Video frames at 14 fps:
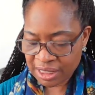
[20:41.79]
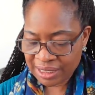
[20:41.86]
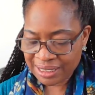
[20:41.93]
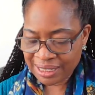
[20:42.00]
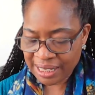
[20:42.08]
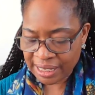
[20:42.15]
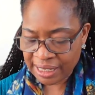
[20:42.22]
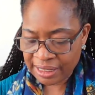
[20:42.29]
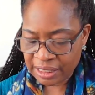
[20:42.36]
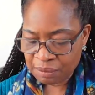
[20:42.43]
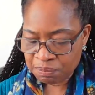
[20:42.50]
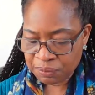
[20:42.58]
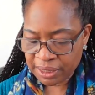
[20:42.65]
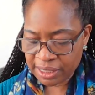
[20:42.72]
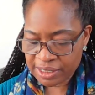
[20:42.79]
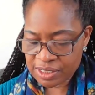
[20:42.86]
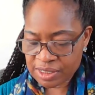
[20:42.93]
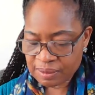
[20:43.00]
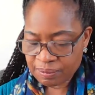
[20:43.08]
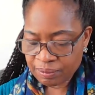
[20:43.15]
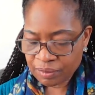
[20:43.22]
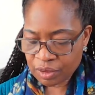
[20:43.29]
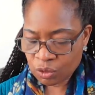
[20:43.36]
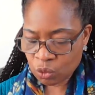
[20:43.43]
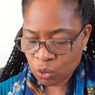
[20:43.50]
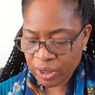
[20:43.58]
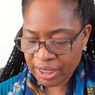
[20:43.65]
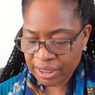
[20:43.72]
in any place
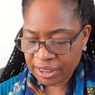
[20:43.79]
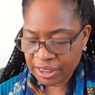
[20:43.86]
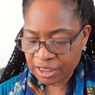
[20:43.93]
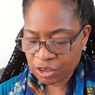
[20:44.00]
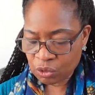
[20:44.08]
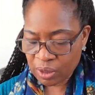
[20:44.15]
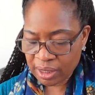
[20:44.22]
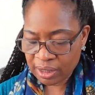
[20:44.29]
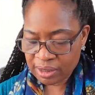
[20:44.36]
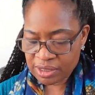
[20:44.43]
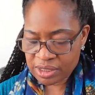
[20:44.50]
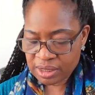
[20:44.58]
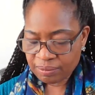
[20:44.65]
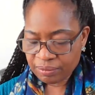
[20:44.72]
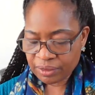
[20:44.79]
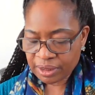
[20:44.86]
where he dwells,